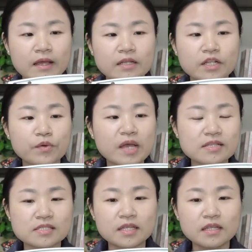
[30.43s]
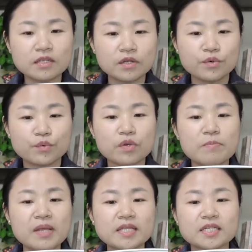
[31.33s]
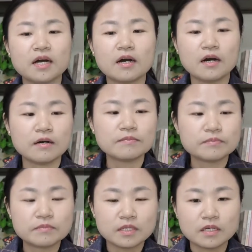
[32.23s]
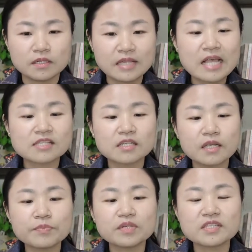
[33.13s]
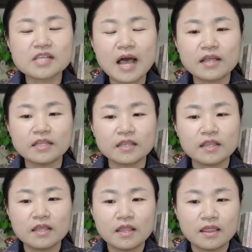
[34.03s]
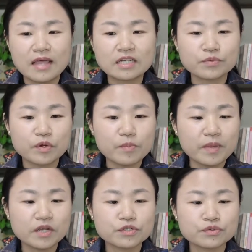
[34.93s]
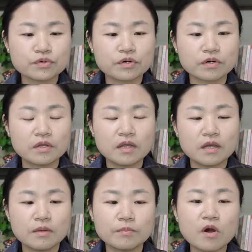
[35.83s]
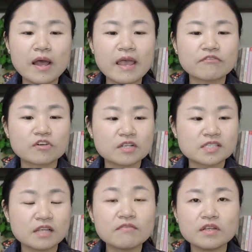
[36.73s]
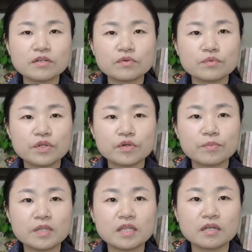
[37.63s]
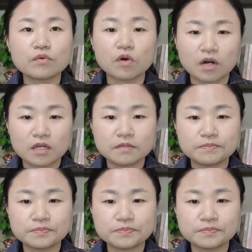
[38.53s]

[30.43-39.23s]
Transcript: And you can see we made a non-slip design that will make sure more effort saving when you're bending work.